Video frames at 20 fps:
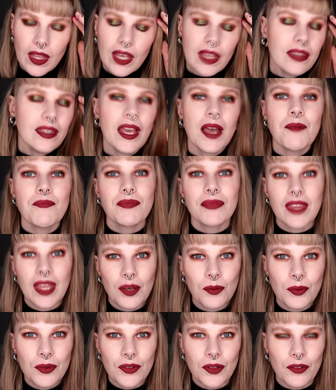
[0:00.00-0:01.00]
And yeah,
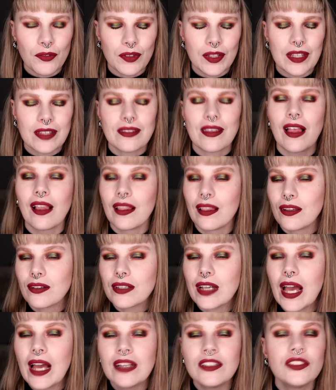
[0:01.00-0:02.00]
that was all for this
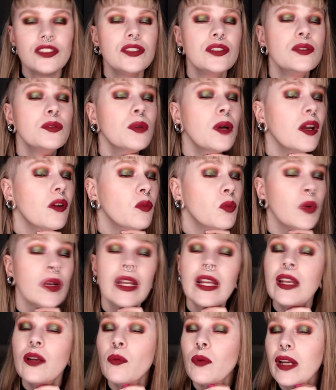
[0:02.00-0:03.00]
look. I do
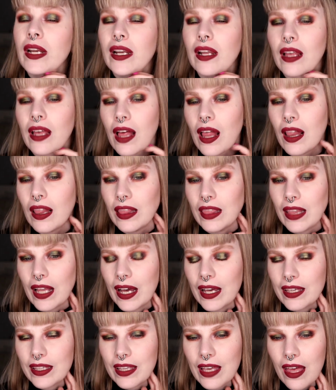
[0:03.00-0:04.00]
really, really
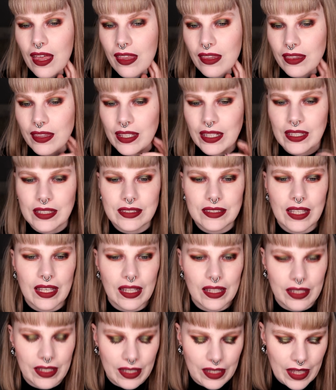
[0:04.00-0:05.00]
like this
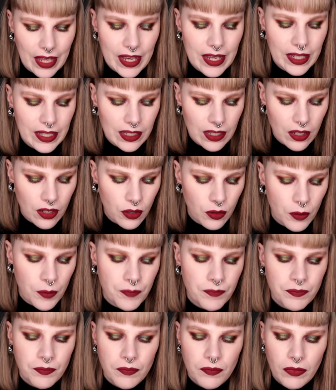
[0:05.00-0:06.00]
little halo.
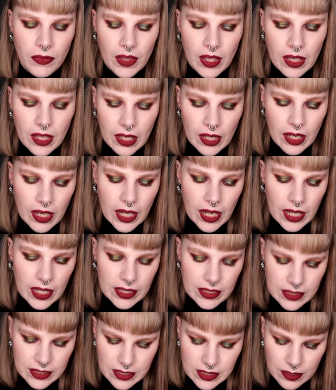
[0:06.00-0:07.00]

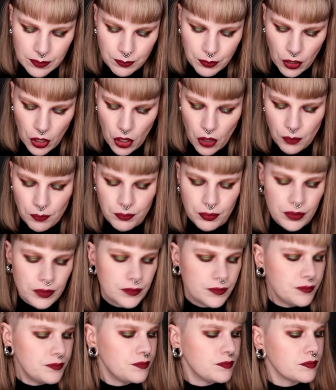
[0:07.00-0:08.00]
I did pop
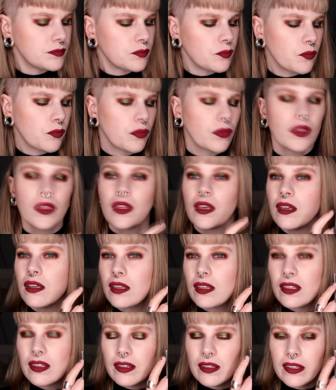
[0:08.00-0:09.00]

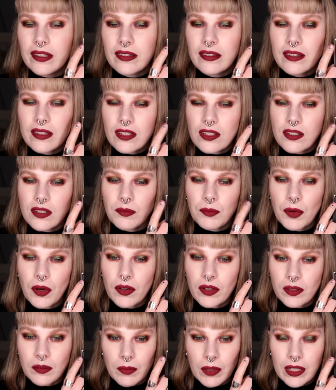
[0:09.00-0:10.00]
this shimmer
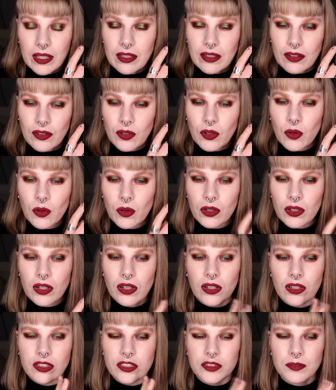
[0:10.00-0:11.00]
in my inner
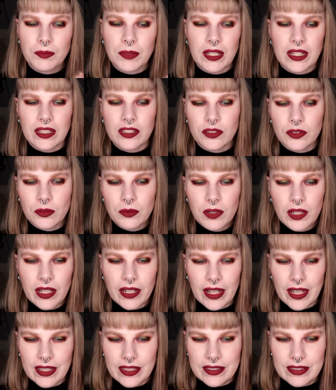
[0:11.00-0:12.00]
corners, but I do really
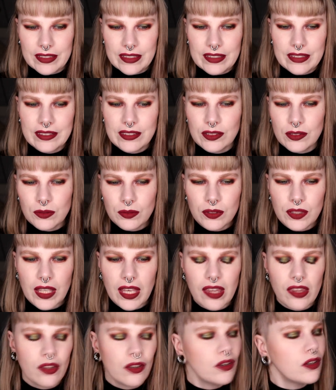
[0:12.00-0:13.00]
like these two
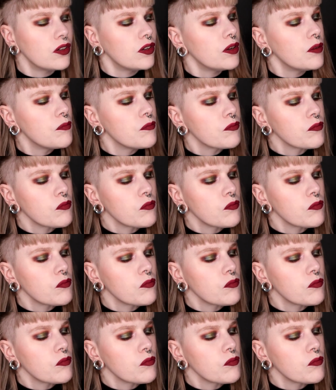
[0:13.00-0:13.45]
together.